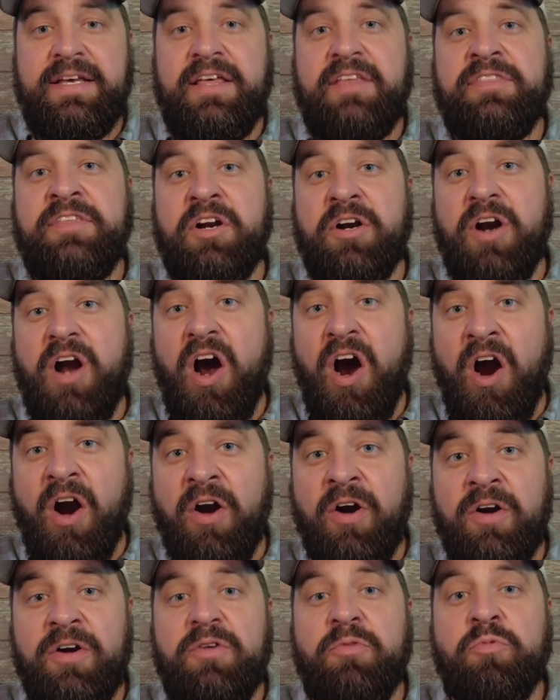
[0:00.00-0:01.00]
there
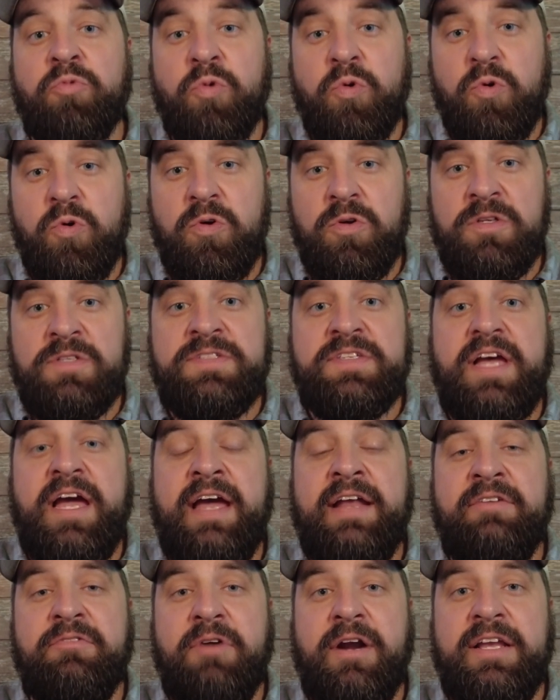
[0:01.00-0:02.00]
are rules
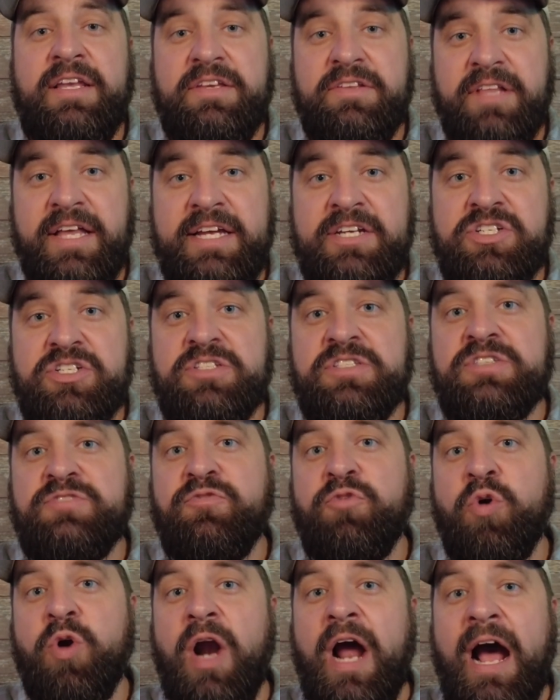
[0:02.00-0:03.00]
and regulations
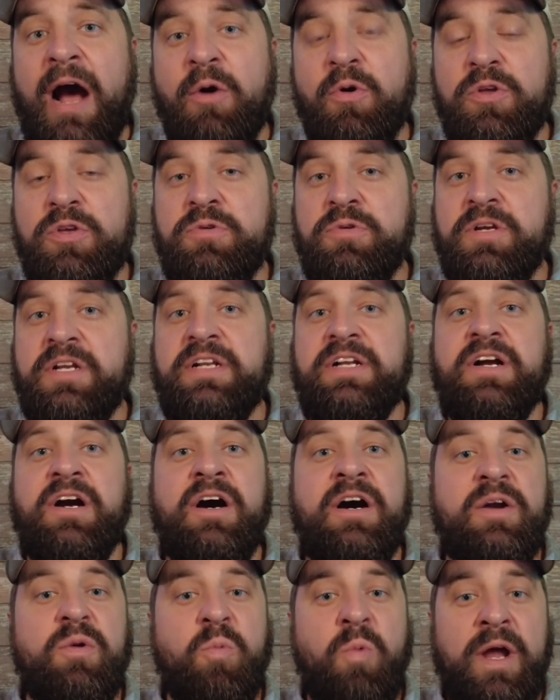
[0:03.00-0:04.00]
for how you can cut,